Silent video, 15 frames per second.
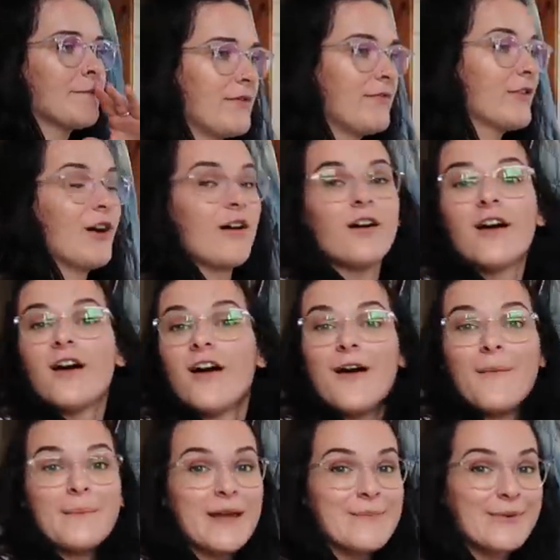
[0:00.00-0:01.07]
We've got
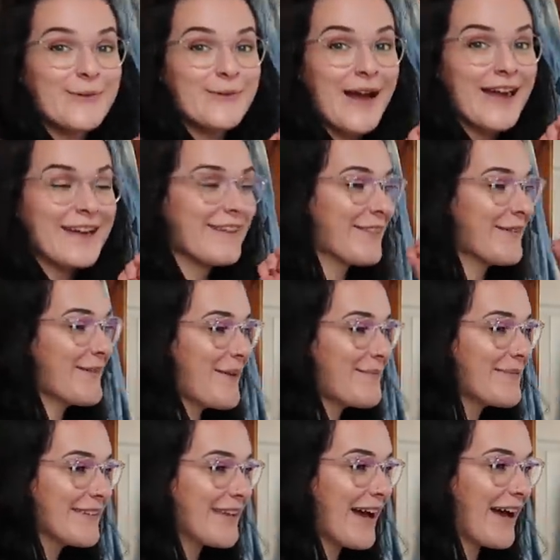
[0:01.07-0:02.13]
people waiting on the
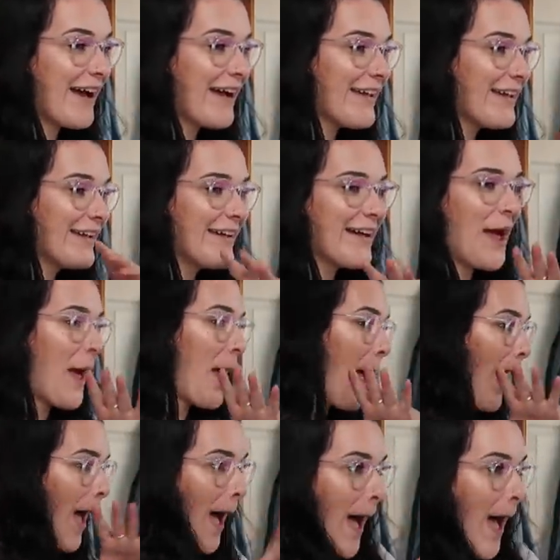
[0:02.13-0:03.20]
website.
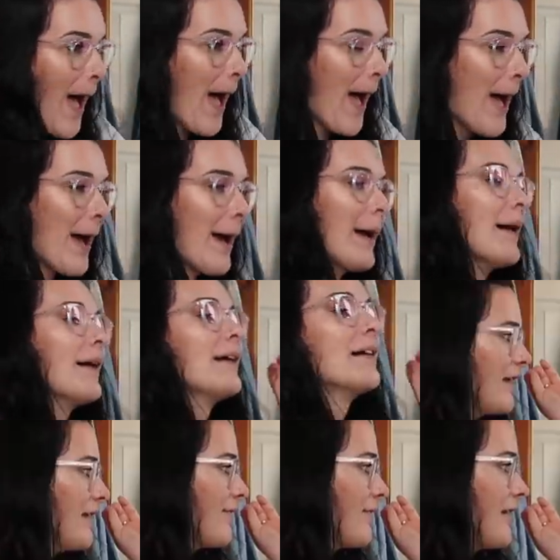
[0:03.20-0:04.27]

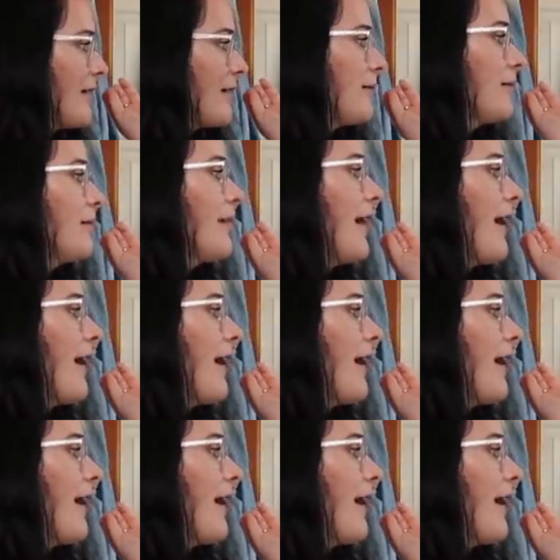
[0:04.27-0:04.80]
It's really cool.